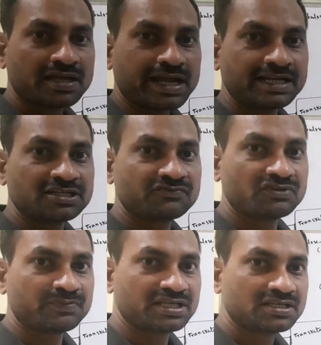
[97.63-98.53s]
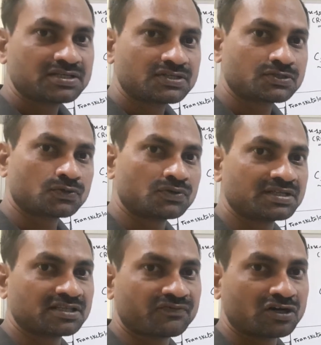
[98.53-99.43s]
and it will be stored
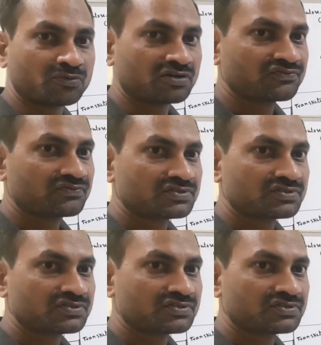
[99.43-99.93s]
in the form of